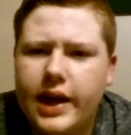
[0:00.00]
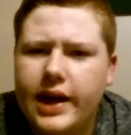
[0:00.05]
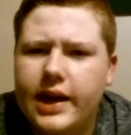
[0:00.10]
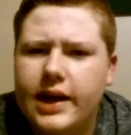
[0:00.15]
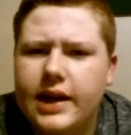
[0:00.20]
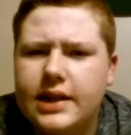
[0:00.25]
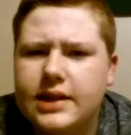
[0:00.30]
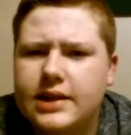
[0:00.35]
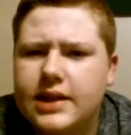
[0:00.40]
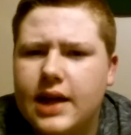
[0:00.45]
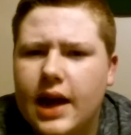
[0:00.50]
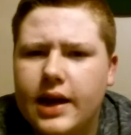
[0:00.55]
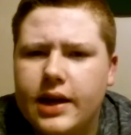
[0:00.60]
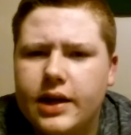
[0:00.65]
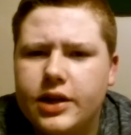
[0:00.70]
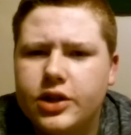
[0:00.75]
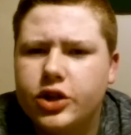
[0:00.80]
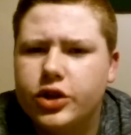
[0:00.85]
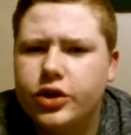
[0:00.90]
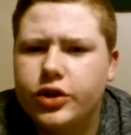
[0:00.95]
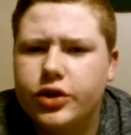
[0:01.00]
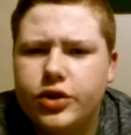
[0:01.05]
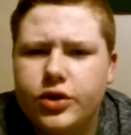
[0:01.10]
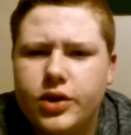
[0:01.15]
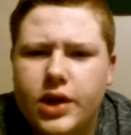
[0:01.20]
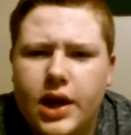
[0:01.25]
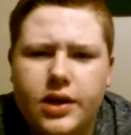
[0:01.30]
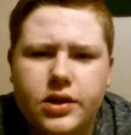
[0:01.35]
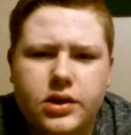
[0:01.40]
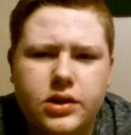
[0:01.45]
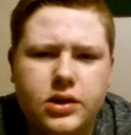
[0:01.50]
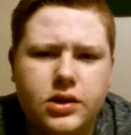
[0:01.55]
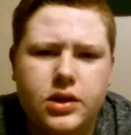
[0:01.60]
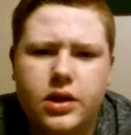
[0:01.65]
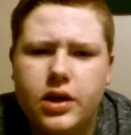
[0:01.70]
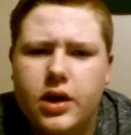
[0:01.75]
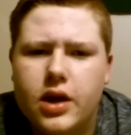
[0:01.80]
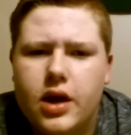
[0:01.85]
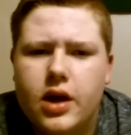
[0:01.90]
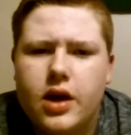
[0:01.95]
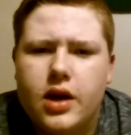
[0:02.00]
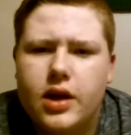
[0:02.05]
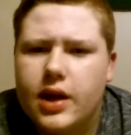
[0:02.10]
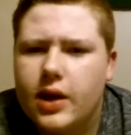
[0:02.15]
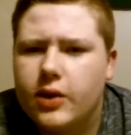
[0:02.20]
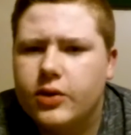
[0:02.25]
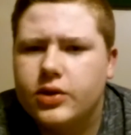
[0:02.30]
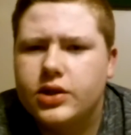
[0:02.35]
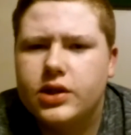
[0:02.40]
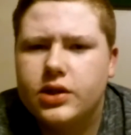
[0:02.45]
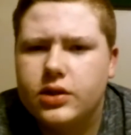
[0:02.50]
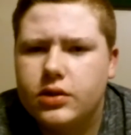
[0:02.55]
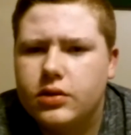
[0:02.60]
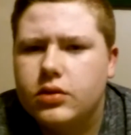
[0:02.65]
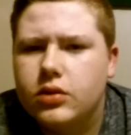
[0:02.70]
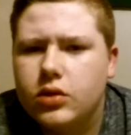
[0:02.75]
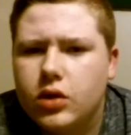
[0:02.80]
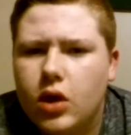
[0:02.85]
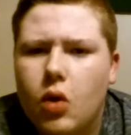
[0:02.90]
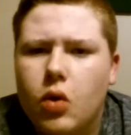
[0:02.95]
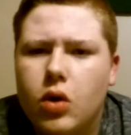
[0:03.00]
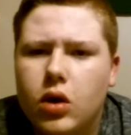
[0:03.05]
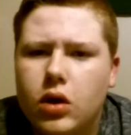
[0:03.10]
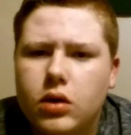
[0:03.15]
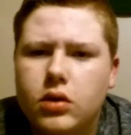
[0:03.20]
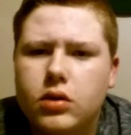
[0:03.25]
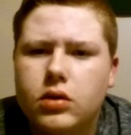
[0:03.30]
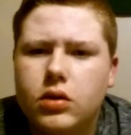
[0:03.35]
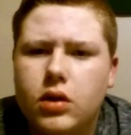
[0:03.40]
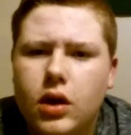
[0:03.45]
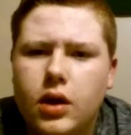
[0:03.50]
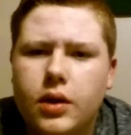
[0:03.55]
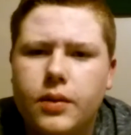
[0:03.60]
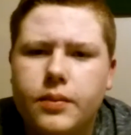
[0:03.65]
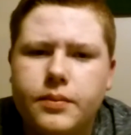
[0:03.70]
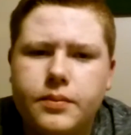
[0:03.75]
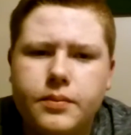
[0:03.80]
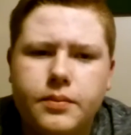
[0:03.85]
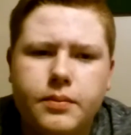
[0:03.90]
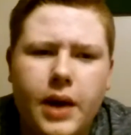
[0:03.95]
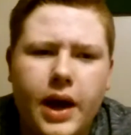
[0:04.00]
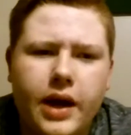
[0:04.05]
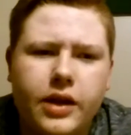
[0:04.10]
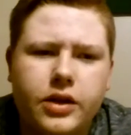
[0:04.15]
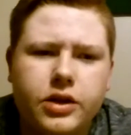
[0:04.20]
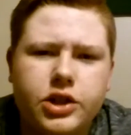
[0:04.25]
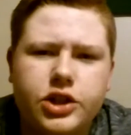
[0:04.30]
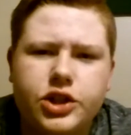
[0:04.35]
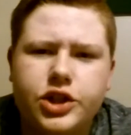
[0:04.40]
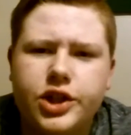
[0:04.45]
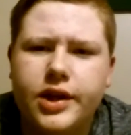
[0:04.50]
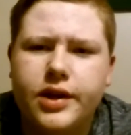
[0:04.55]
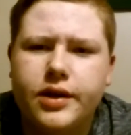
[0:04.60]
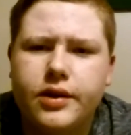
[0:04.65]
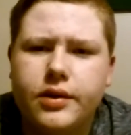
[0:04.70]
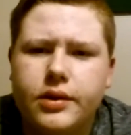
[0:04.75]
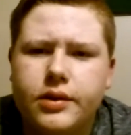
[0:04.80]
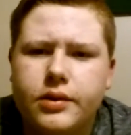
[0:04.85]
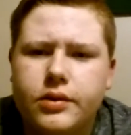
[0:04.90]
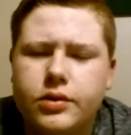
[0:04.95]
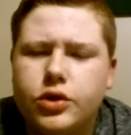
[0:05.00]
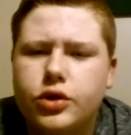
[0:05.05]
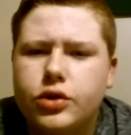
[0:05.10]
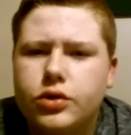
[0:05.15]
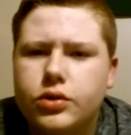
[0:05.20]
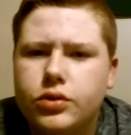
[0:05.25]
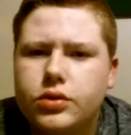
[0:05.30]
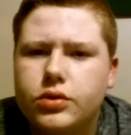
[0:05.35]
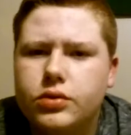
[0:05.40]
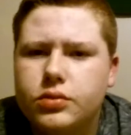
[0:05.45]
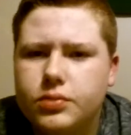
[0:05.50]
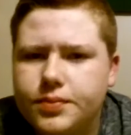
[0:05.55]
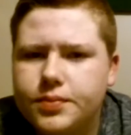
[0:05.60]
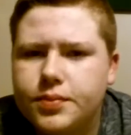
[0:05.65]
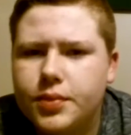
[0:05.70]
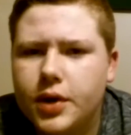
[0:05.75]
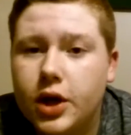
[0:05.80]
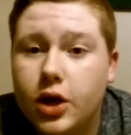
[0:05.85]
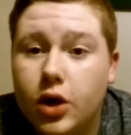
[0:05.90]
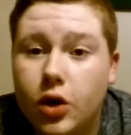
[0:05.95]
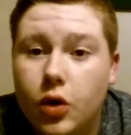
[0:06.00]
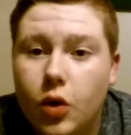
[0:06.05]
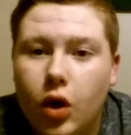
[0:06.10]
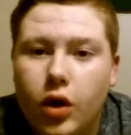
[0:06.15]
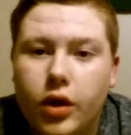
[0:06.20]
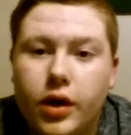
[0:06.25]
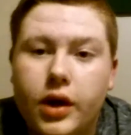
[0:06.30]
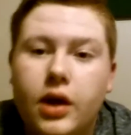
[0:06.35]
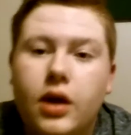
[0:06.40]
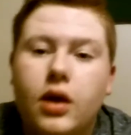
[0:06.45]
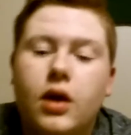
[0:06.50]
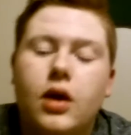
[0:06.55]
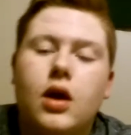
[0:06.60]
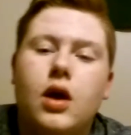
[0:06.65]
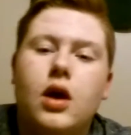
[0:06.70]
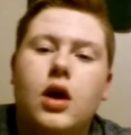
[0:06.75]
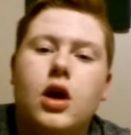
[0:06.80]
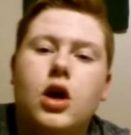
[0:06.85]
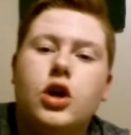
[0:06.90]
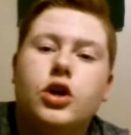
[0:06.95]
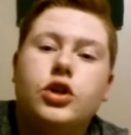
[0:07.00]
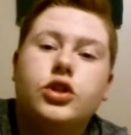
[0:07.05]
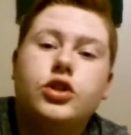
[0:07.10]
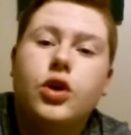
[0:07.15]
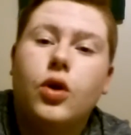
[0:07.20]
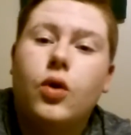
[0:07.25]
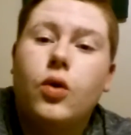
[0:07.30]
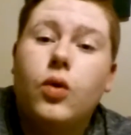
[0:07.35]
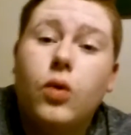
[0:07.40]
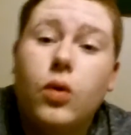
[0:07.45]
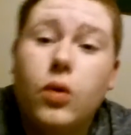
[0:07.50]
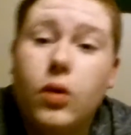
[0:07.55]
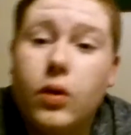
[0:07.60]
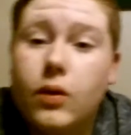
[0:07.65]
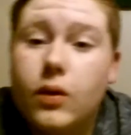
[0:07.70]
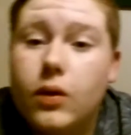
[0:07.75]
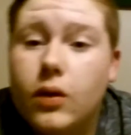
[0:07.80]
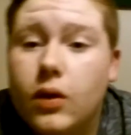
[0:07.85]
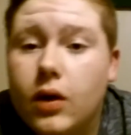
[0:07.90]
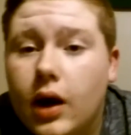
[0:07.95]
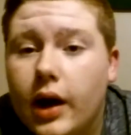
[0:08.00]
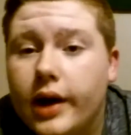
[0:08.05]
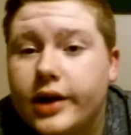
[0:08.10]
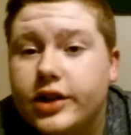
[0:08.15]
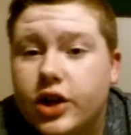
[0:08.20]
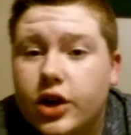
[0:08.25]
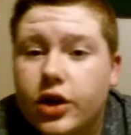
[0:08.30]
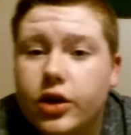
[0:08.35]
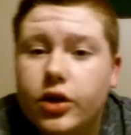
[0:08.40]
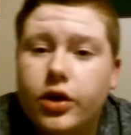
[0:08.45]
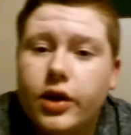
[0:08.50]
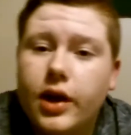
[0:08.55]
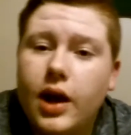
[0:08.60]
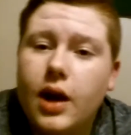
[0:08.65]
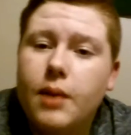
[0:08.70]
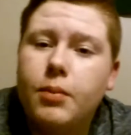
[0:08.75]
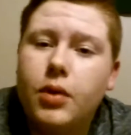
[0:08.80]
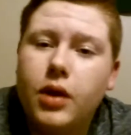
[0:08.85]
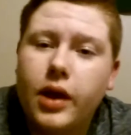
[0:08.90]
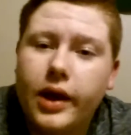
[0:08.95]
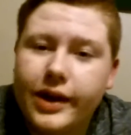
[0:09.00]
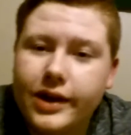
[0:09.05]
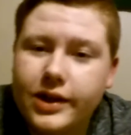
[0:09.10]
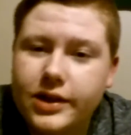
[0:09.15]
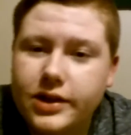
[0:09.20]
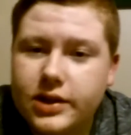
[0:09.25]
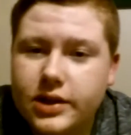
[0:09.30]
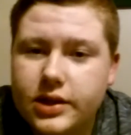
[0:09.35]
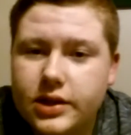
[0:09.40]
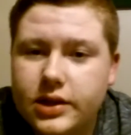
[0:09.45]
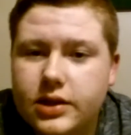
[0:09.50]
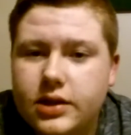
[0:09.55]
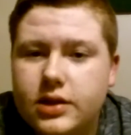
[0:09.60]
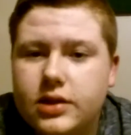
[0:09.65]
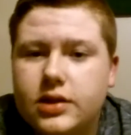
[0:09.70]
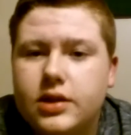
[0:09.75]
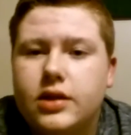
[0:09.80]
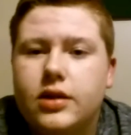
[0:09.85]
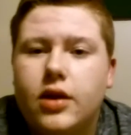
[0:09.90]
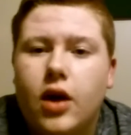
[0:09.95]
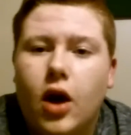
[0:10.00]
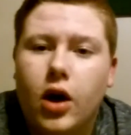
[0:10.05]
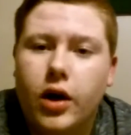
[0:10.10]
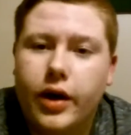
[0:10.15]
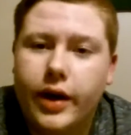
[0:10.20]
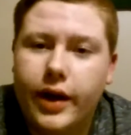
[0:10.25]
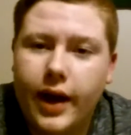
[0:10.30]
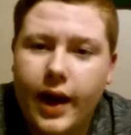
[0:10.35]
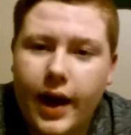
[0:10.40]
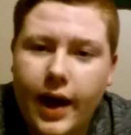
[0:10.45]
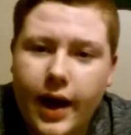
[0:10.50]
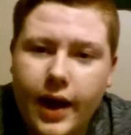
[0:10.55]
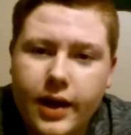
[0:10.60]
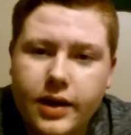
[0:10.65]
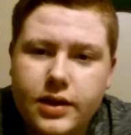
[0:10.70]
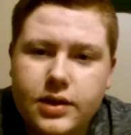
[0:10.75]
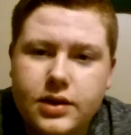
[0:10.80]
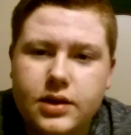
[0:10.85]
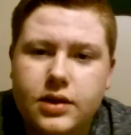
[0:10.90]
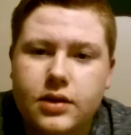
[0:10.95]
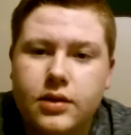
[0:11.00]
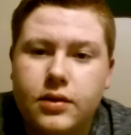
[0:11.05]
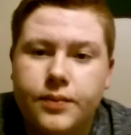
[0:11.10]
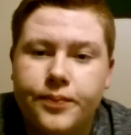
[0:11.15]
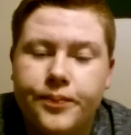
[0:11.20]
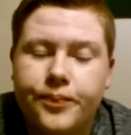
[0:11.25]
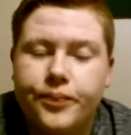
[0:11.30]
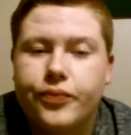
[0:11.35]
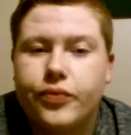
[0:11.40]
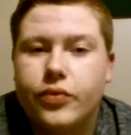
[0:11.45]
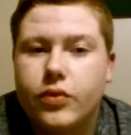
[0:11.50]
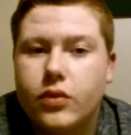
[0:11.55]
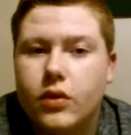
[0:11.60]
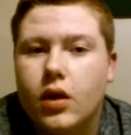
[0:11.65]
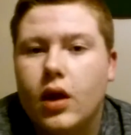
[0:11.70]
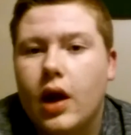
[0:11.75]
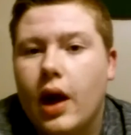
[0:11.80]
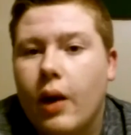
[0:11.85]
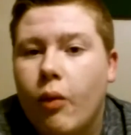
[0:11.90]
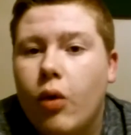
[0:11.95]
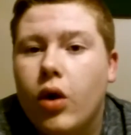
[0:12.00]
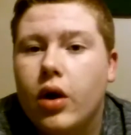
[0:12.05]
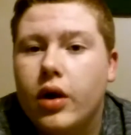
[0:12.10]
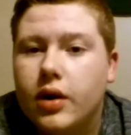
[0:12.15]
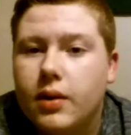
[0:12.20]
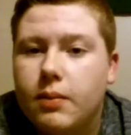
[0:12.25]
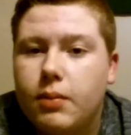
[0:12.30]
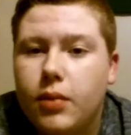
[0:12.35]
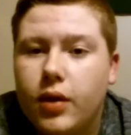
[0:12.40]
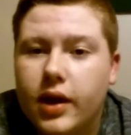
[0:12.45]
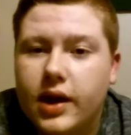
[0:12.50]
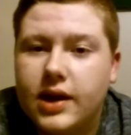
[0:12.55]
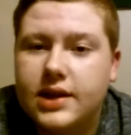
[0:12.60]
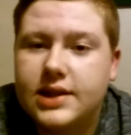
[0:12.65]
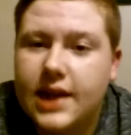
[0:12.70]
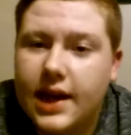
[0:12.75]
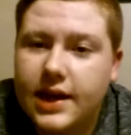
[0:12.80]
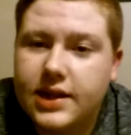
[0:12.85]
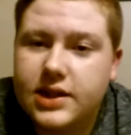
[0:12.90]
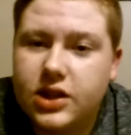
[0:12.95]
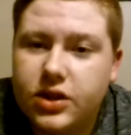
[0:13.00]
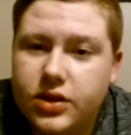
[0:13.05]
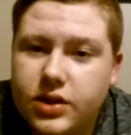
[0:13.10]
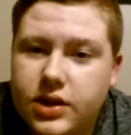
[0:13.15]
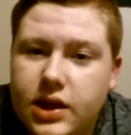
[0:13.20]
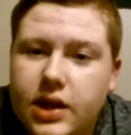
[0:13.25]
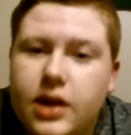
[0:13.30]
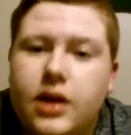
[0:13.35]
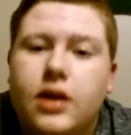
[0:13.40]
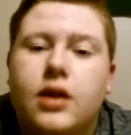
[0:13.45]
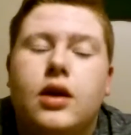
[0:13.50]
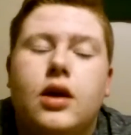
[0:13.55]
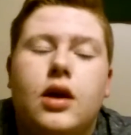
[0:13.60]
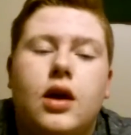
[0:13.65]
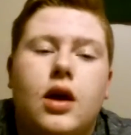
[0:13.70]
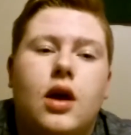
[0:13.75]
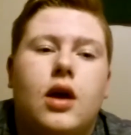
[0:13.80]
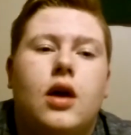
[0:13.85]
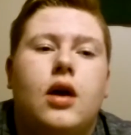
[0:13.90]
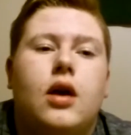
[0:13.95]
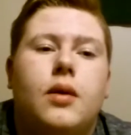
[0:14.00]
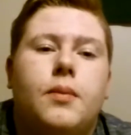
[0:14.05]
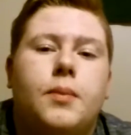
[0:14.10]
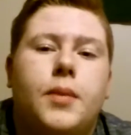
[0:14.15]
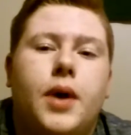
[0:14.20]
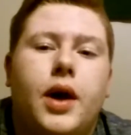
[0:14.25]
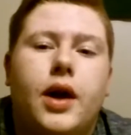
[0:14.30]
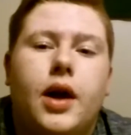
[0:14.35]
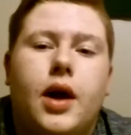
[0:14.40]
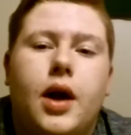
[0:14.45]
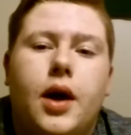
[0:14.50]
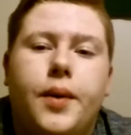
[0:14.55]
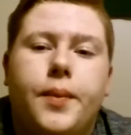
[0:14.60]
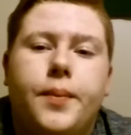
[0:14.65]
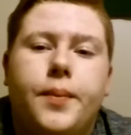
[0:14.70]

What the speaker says: 80s, 90s, early 2000s, that was in lower mileage and pretty good quality. So I started looking at Polaris's and Arctic Cats, and I wanted a Polaris XLT, but